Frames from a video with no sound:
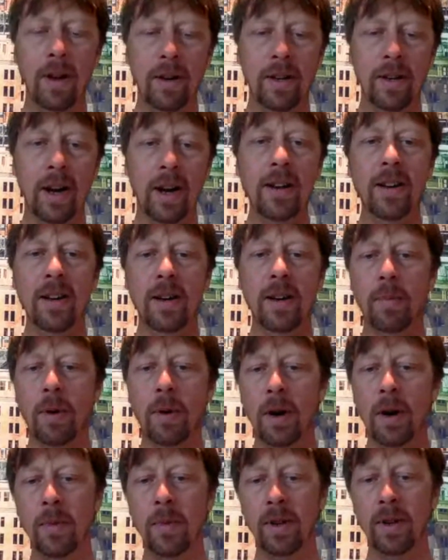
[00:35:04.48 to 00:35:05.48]
at the IT
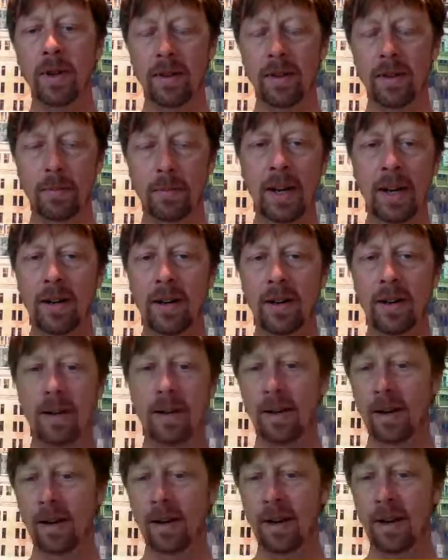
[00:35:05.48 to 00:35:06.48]
department speak
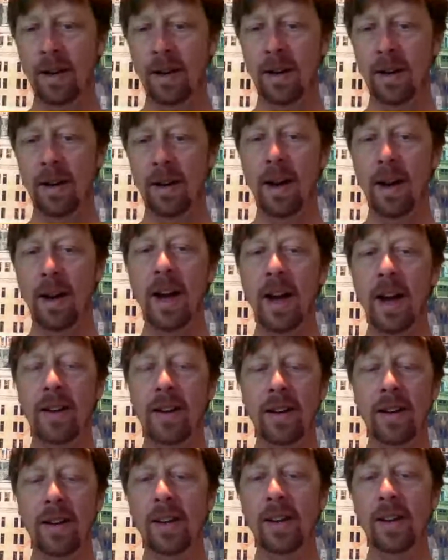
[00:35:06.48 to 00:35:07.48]

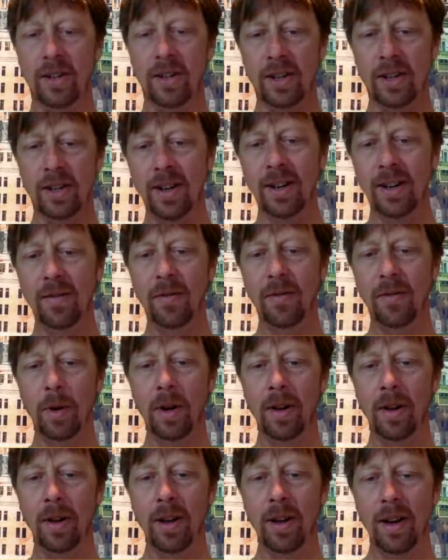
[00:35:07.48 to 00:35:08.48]
IT-ish, if you
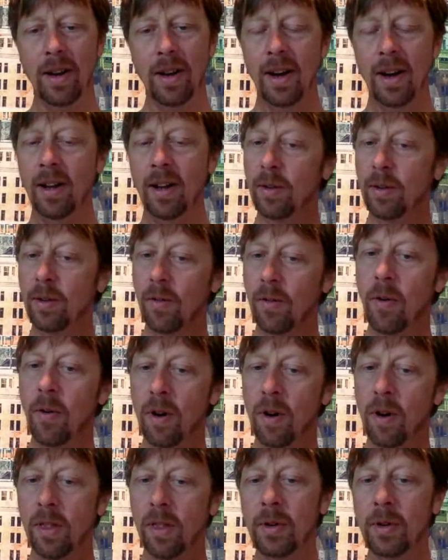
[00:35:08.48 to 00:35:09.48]
will, and so
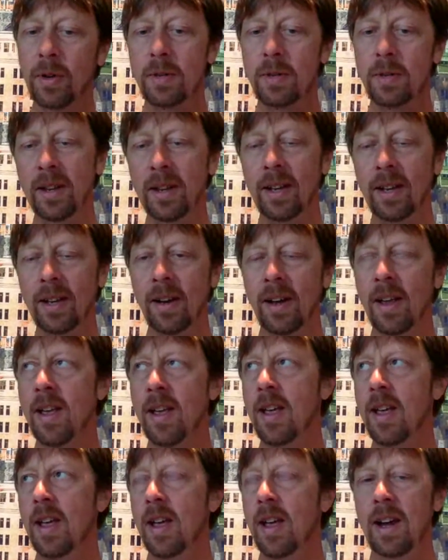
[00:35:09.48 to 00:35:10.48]
forth, which means that
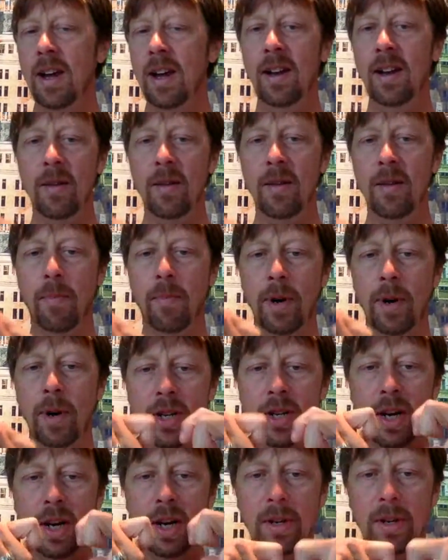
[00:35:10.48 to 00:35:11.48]
in the
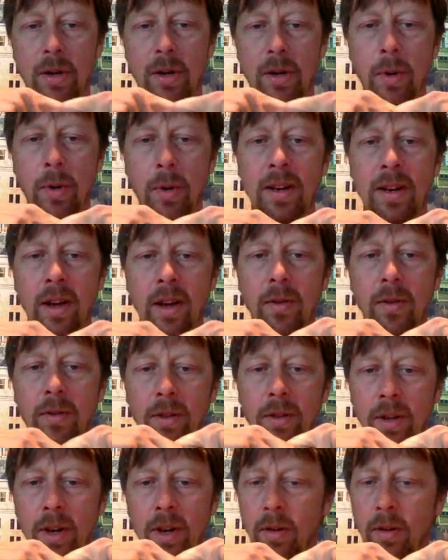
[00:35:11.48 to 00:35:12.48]
bridging between
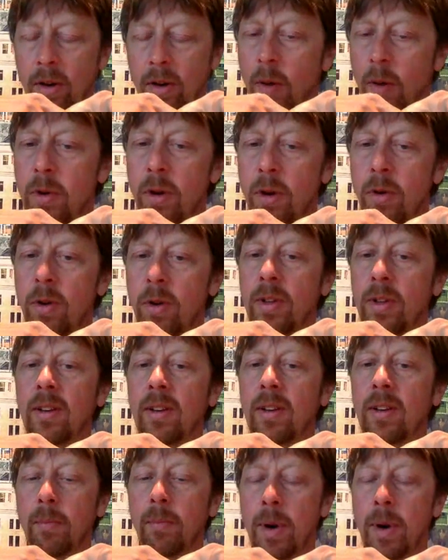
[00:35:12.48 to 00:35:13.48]
those, communities
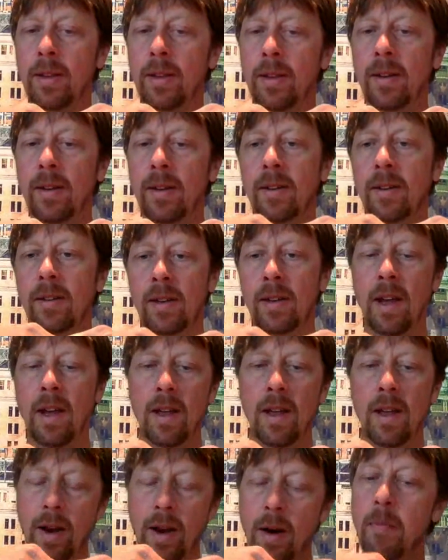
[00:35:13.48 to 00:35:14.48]
and practices,
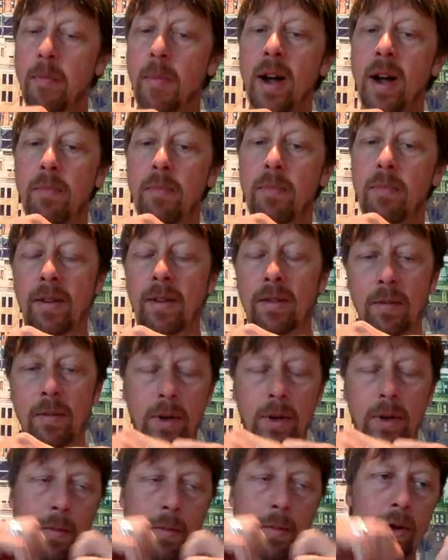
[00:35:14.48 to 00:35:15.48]
there might be some
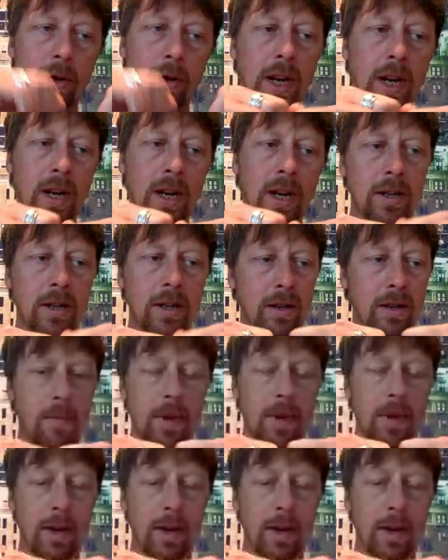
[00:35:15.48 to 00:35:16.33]
communication,